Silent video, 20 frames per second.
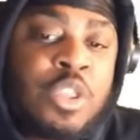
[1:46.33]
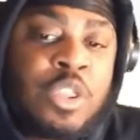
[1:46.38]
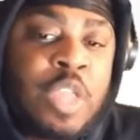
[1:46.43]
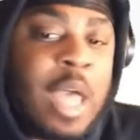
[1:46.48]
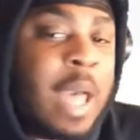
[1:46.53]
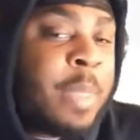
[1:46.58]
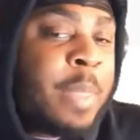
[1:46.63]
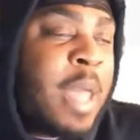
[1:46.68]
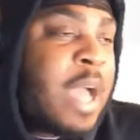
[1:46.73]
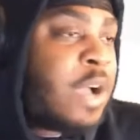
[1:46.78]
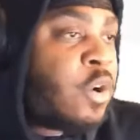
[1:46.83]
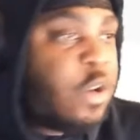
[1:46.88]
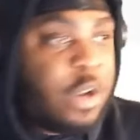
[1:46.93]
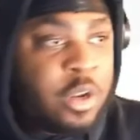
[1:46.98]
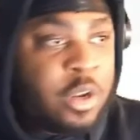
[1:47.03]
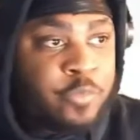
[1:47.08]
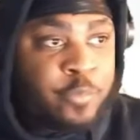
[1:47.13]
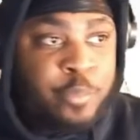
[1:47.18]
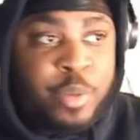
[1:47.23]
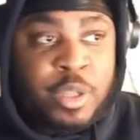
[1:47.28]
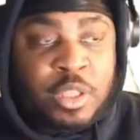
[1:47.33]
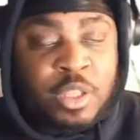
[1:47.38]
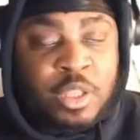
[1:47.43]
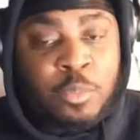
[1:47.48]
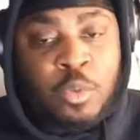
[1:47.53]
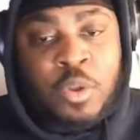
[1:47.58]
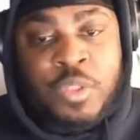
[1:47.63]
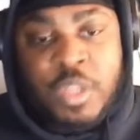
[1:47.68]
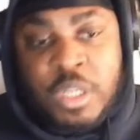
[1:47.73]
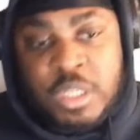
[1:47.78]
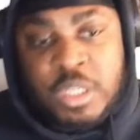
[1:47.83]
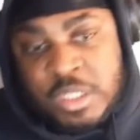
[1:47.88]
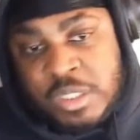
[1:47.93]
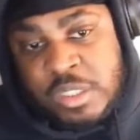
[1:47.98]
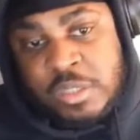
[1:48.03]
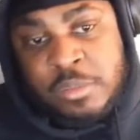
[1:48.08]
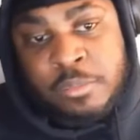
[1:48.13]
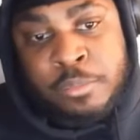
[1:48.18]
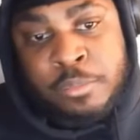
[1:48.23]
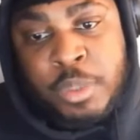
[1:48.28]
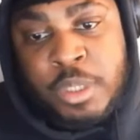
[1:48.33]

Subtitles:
I'm not gonna put them on the list.